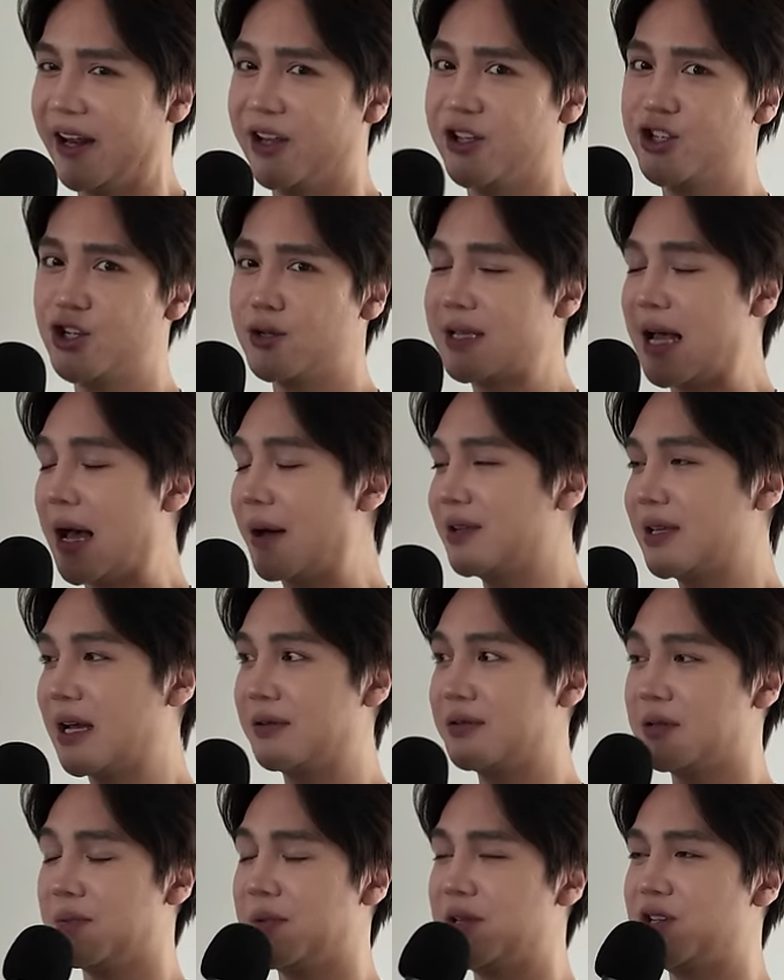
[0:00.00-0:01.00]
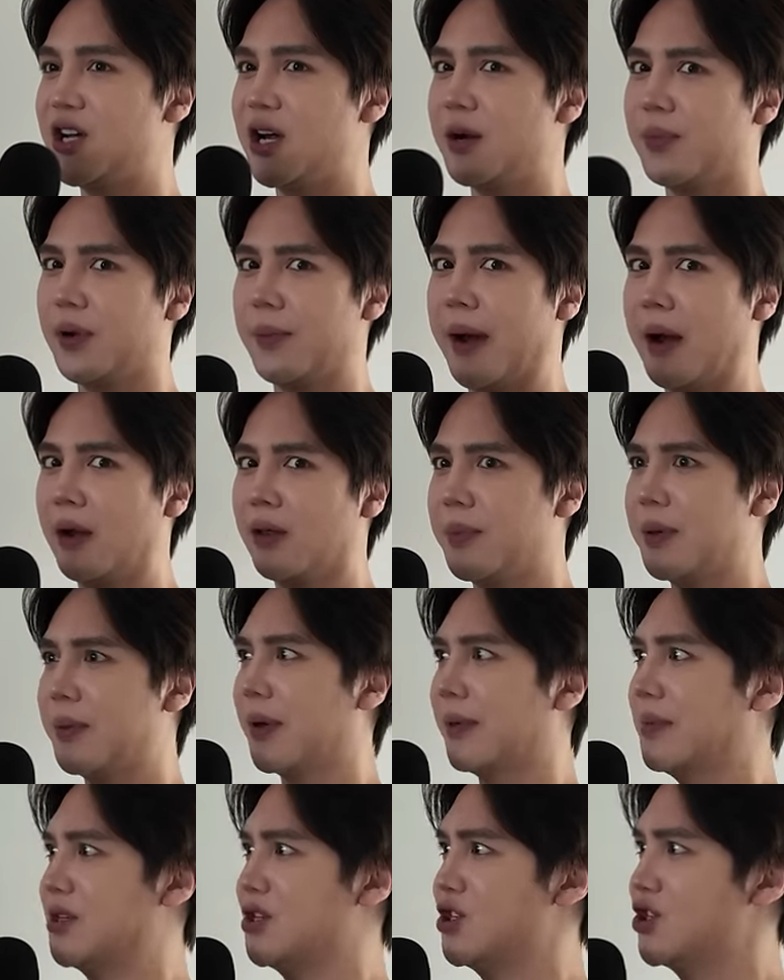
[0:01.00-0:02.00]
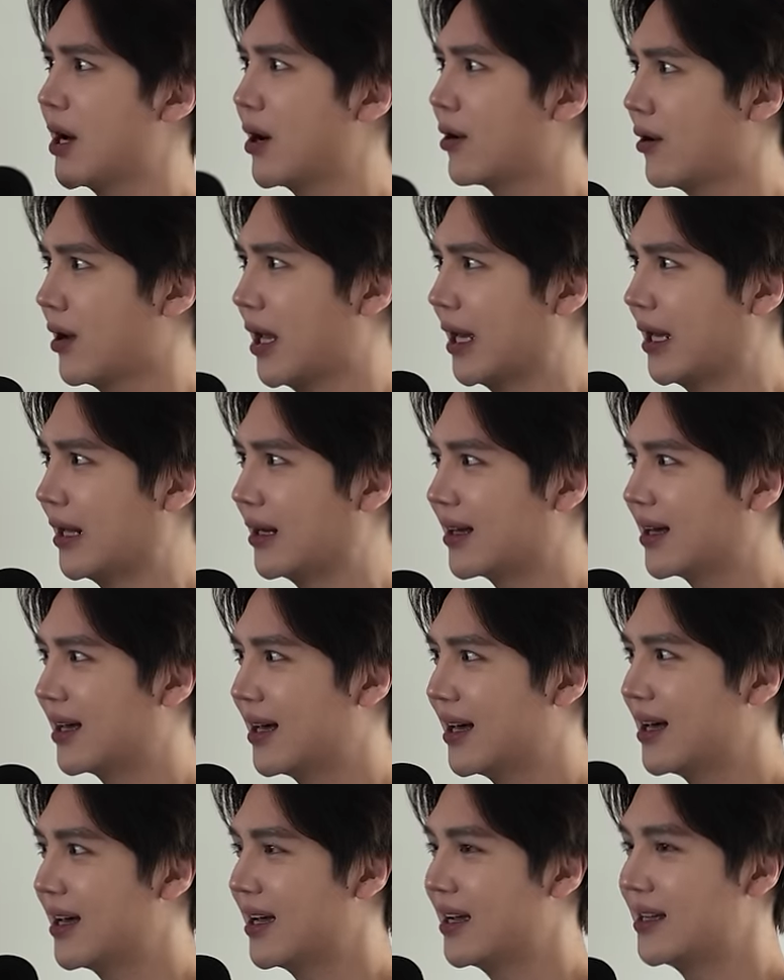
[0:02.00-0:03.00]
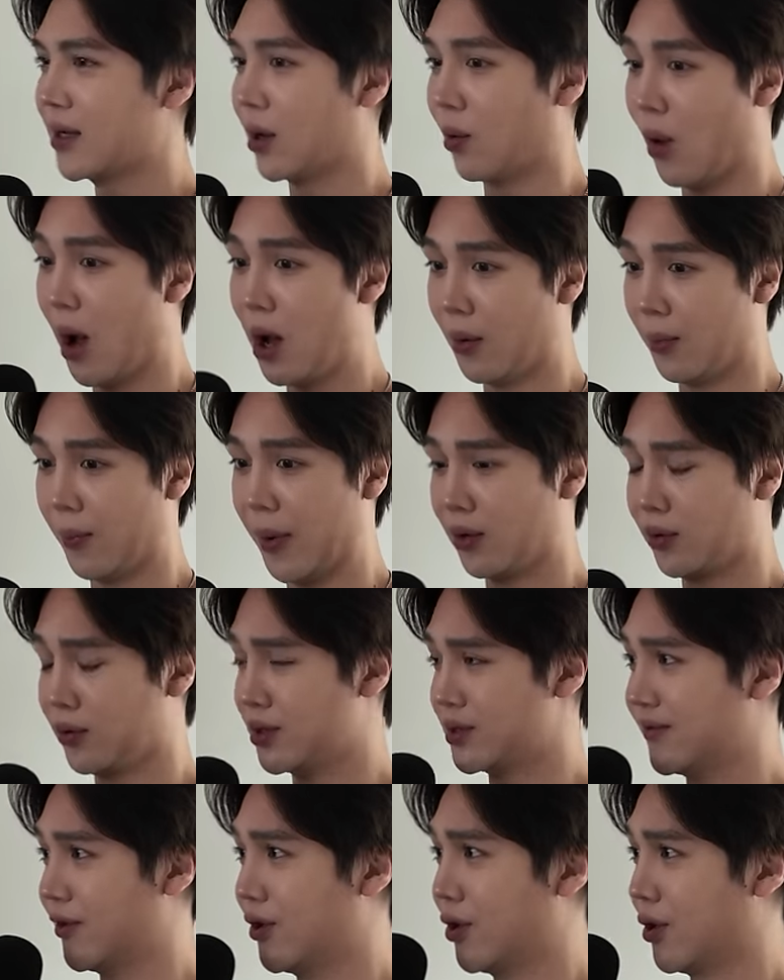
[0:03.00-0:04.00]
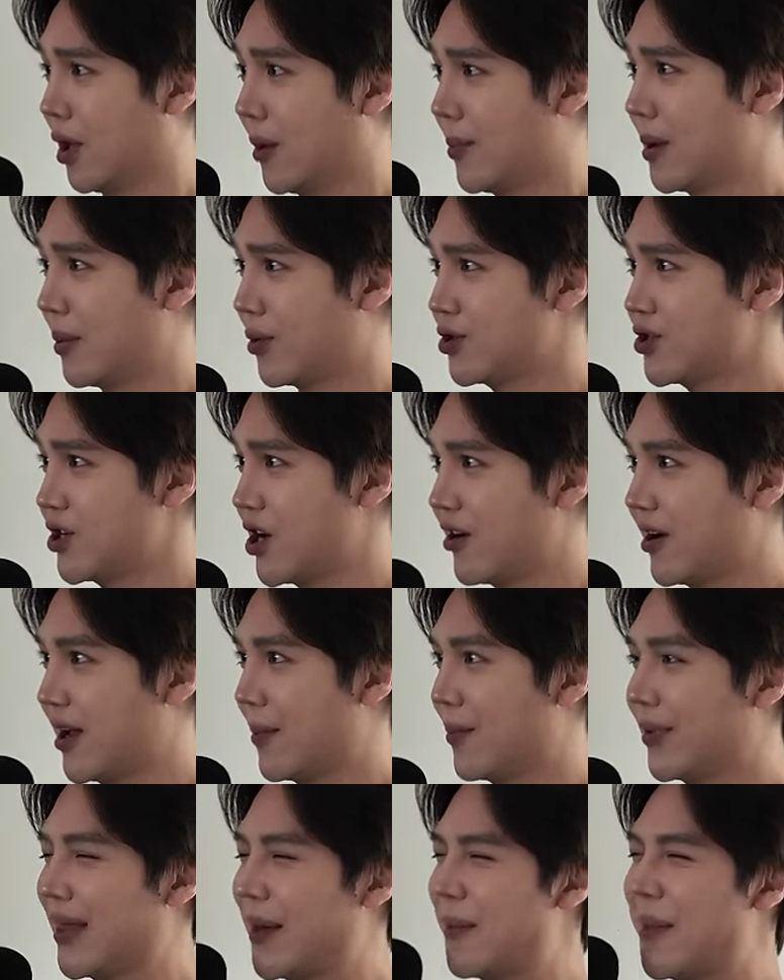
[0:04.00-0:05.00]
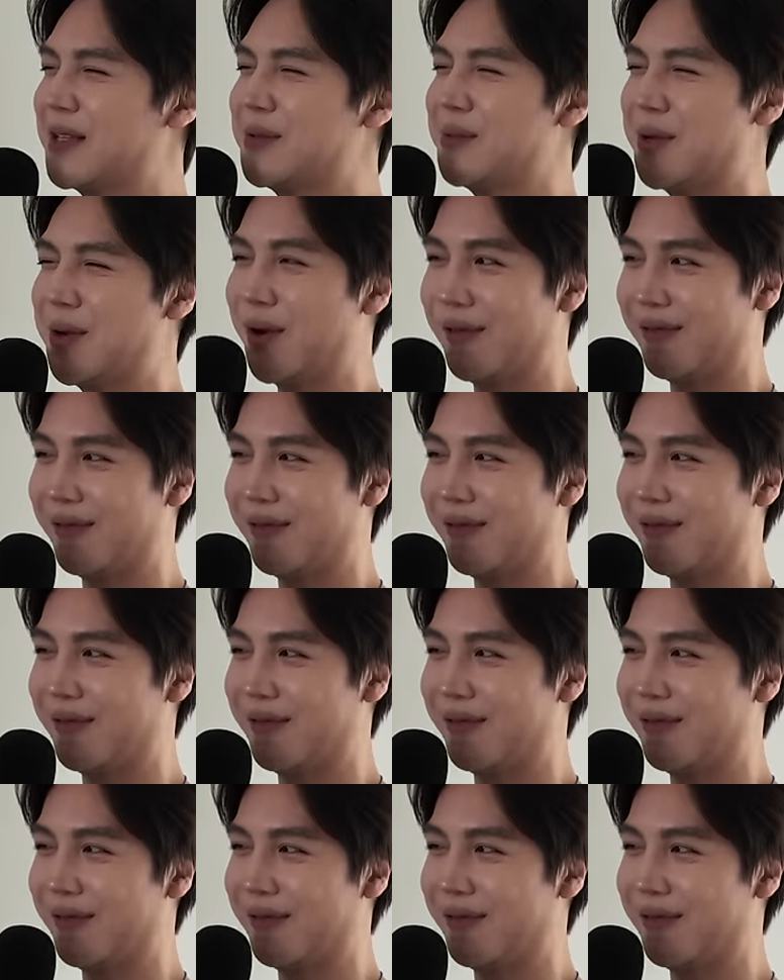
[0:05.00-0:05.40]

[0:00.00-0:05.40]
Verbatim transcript: and it shows how many times it's been shared. But apparently, people have been sharing it. He's like, well, apparently this video, a lot of people are sharing it, but that makes me